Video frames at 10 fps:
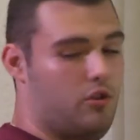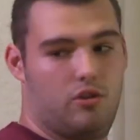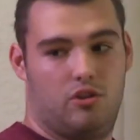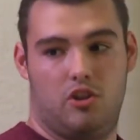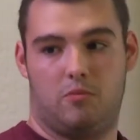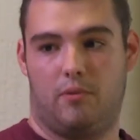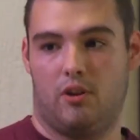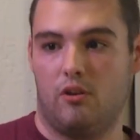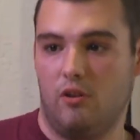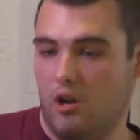this
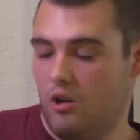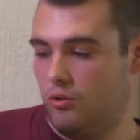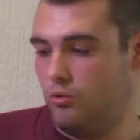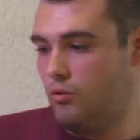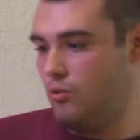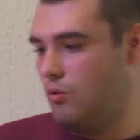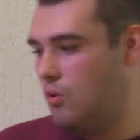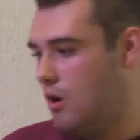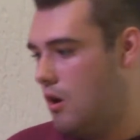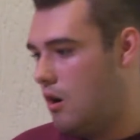peer
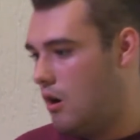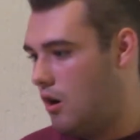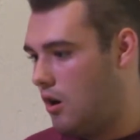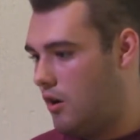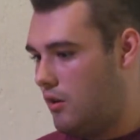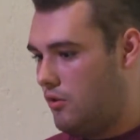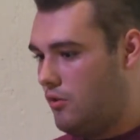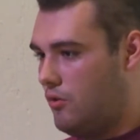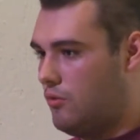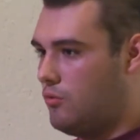to
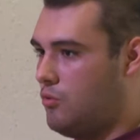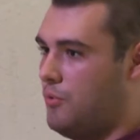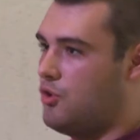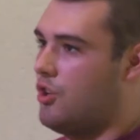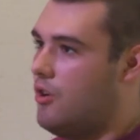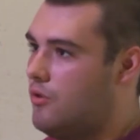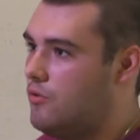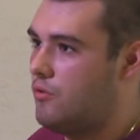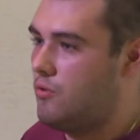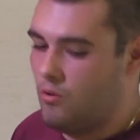be sure
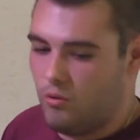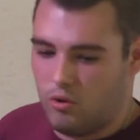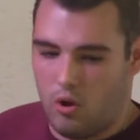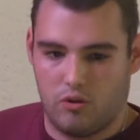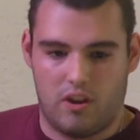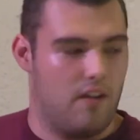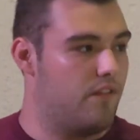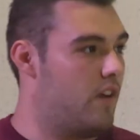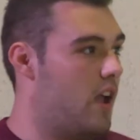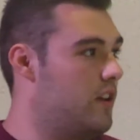you don't have
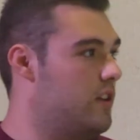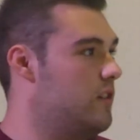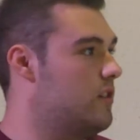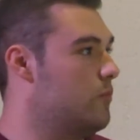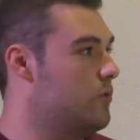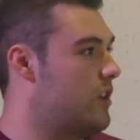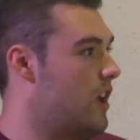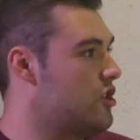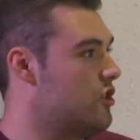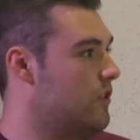any
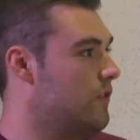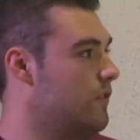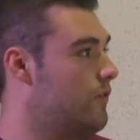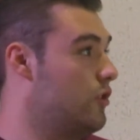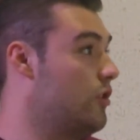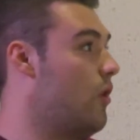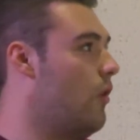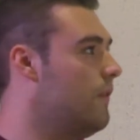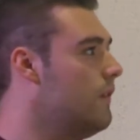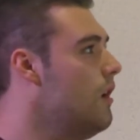communication further
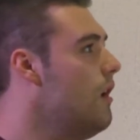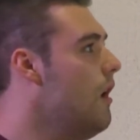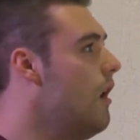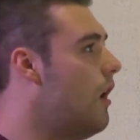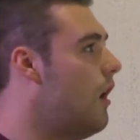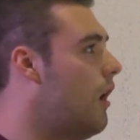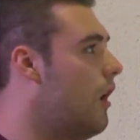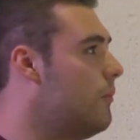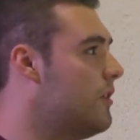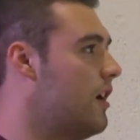on.
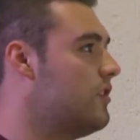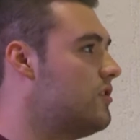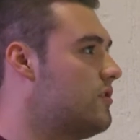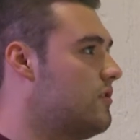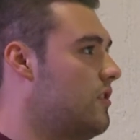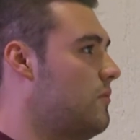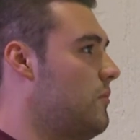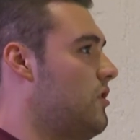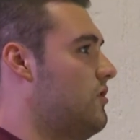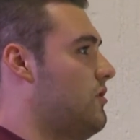Because it
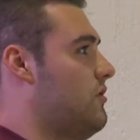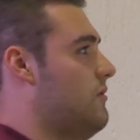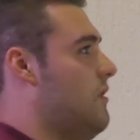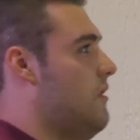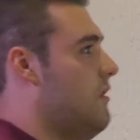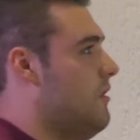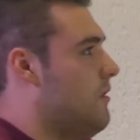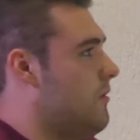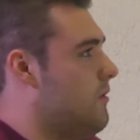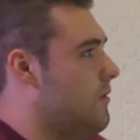means
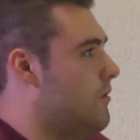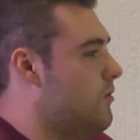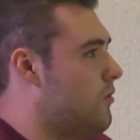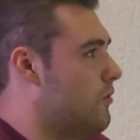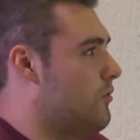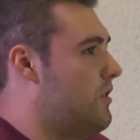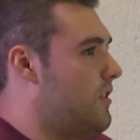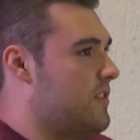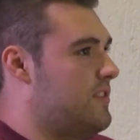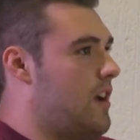you
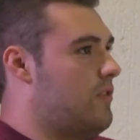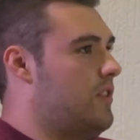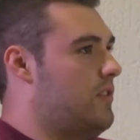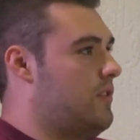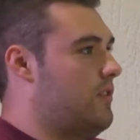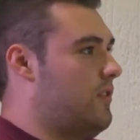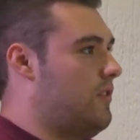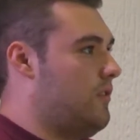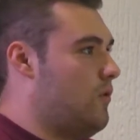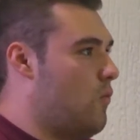didn't start at
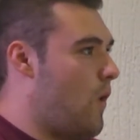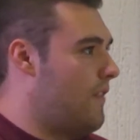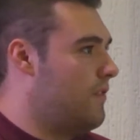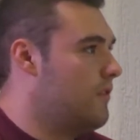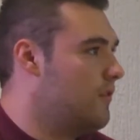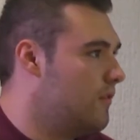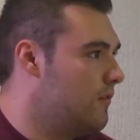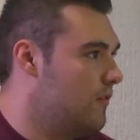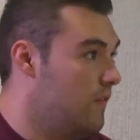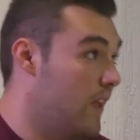one
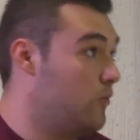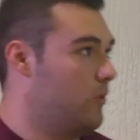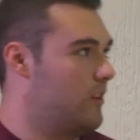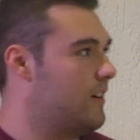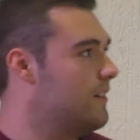network.